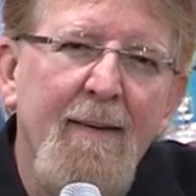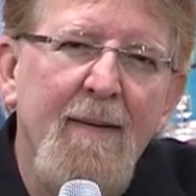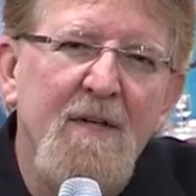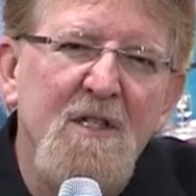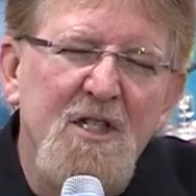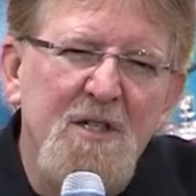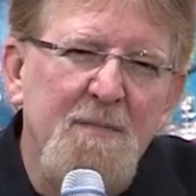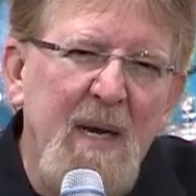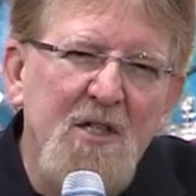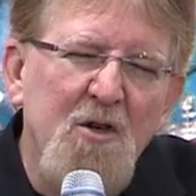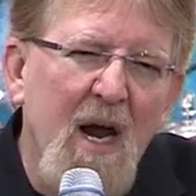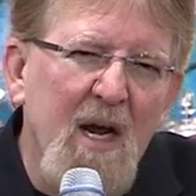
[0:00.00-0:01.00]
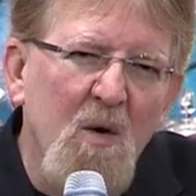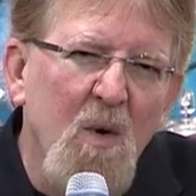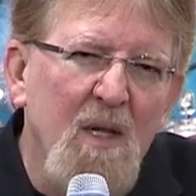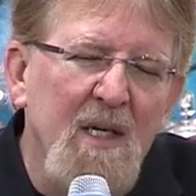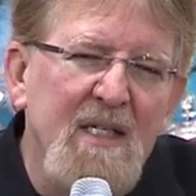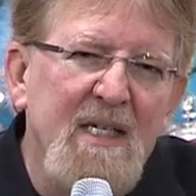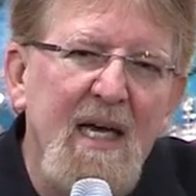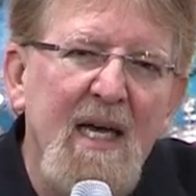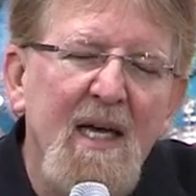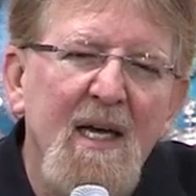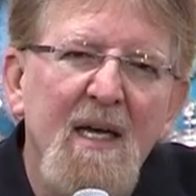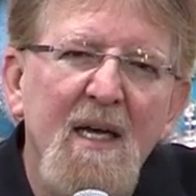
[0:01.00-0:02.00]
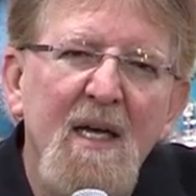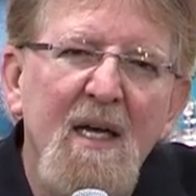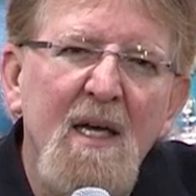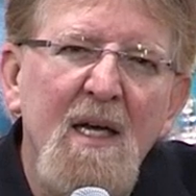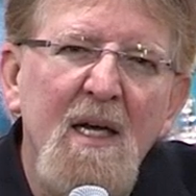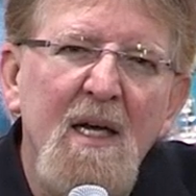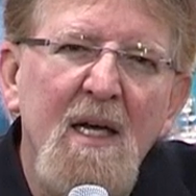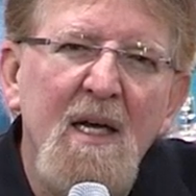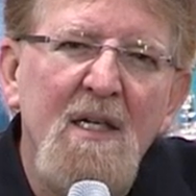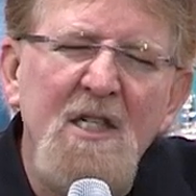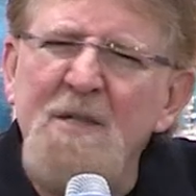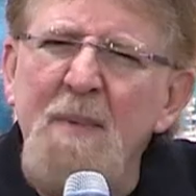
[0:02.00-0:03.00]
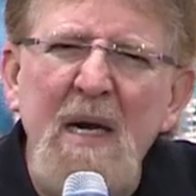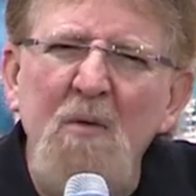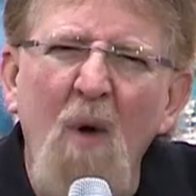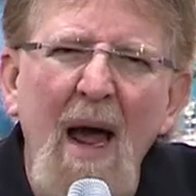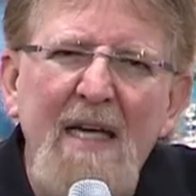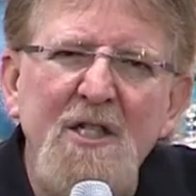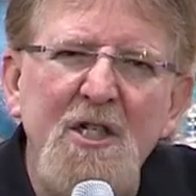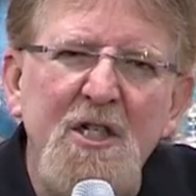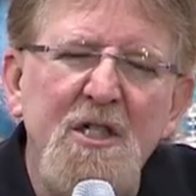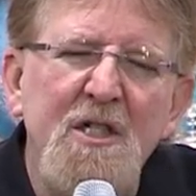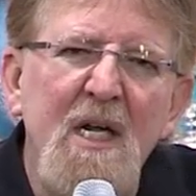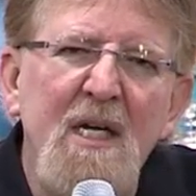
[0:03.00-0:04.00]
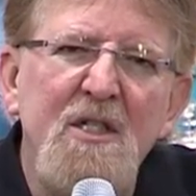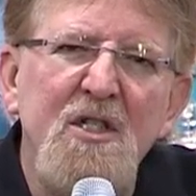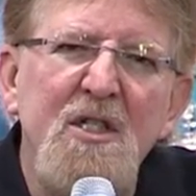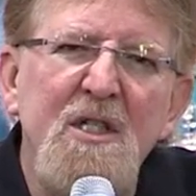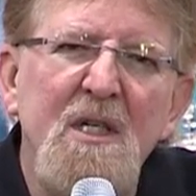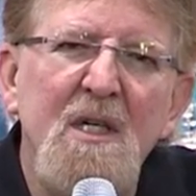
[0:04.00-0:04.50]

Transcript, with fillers: to speak tranquility, to speak righteousness,